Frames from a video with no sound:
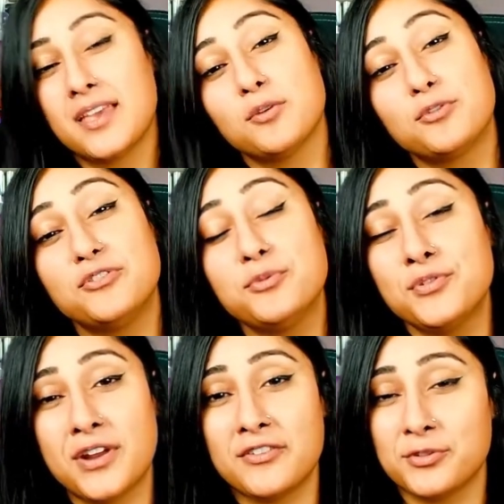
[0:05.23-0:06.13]
We've moved
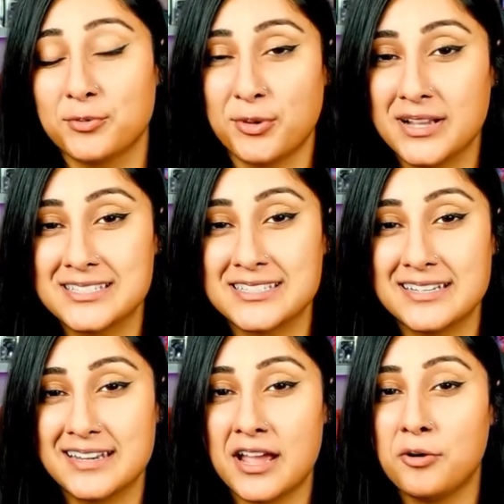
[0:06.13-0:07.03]
on from quests and
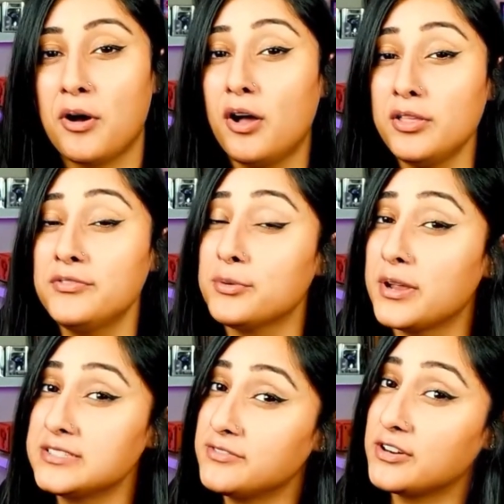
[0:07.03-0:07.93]
now all of the
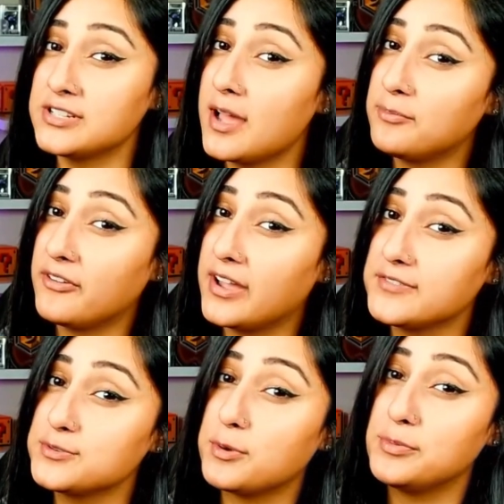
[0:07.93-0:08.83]
rest of our top
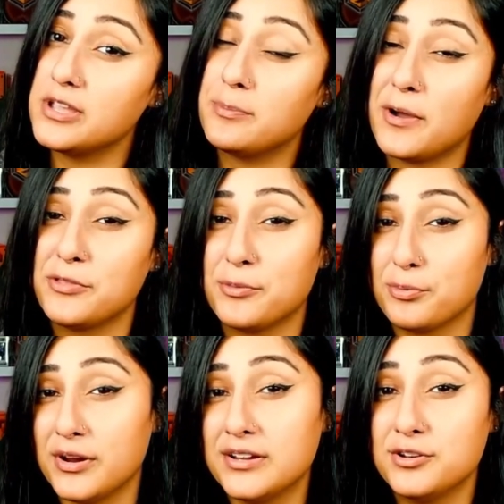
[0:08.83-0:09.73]
5s will be about the
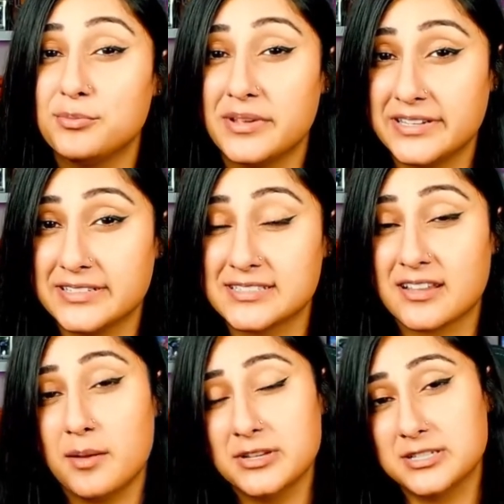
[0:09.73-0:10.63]
brand new minions
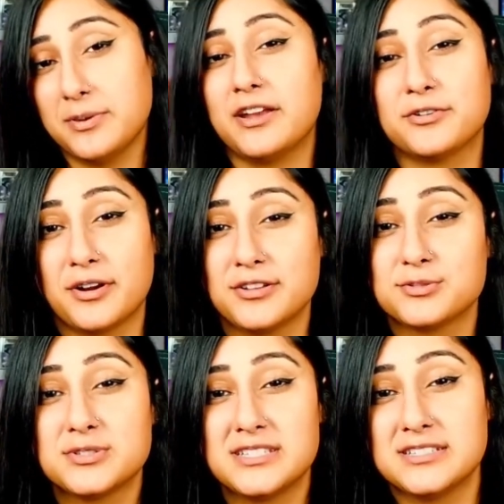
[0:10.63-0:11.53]
coming to Battlegrounds
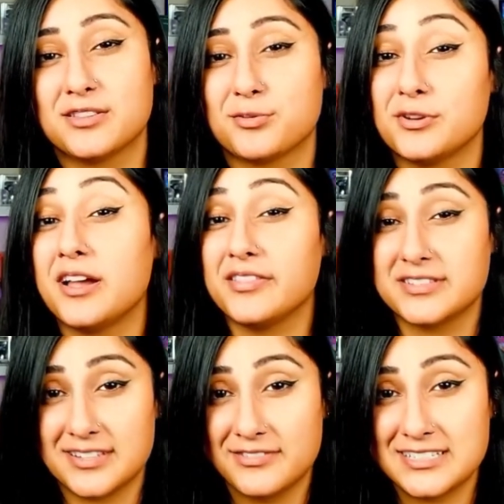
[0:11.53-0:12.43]
with Season 3 on the
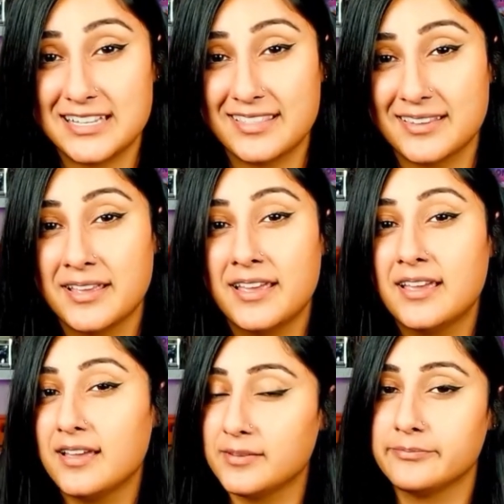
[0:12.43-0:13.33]
17th.
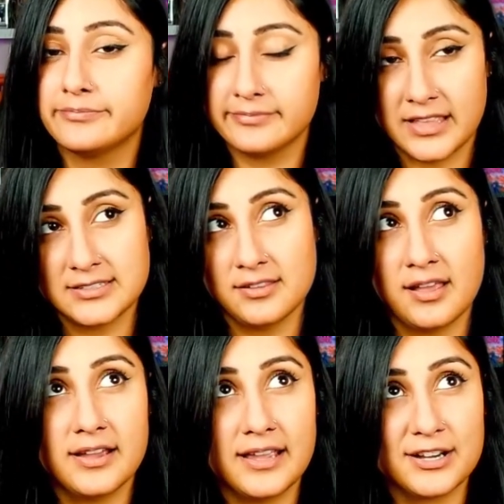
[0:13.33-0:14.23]
That's a
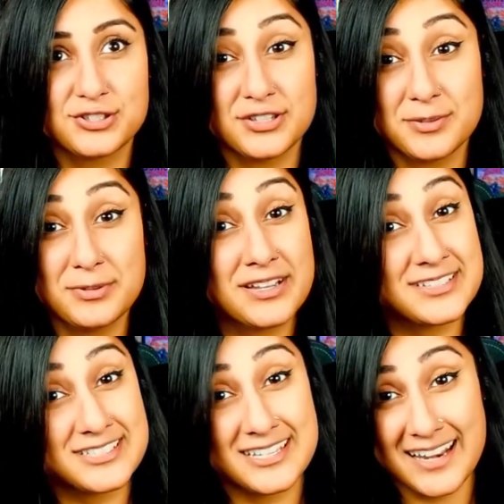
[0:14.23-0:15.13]
lie actually,
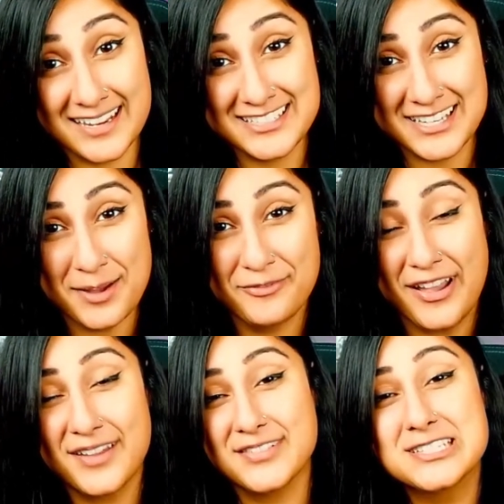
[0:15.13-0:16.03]
because today's top
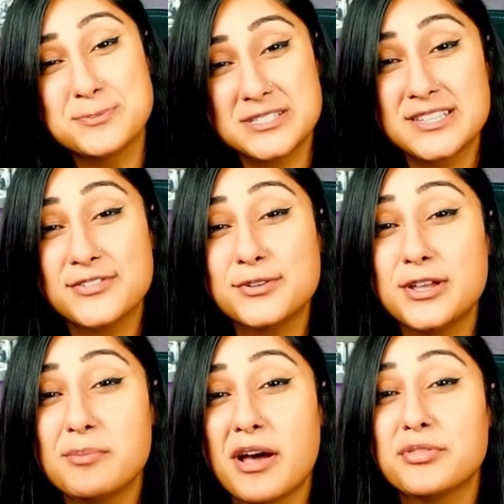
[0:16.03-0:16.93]
5 is specifically
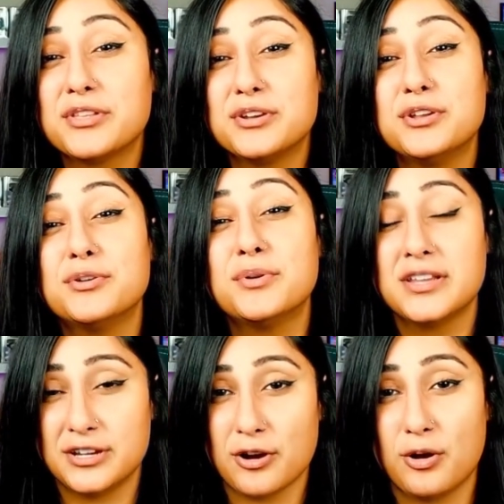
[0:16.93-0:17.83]
about the new
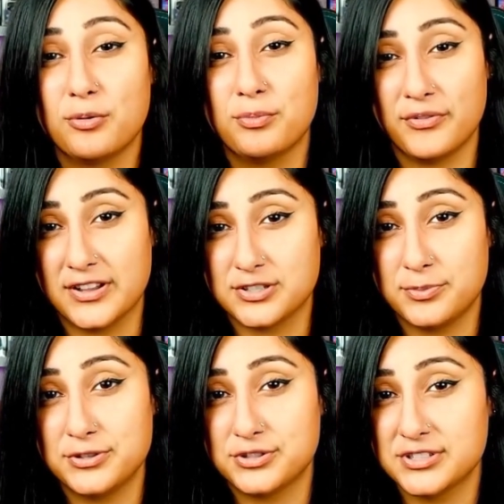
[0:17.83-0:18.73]
hero, Professor
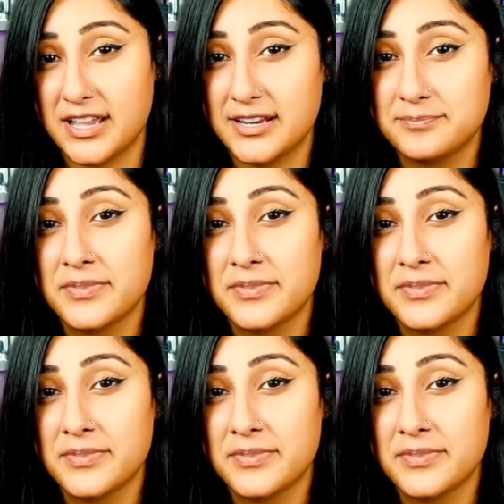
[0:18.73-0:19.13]
Putricide.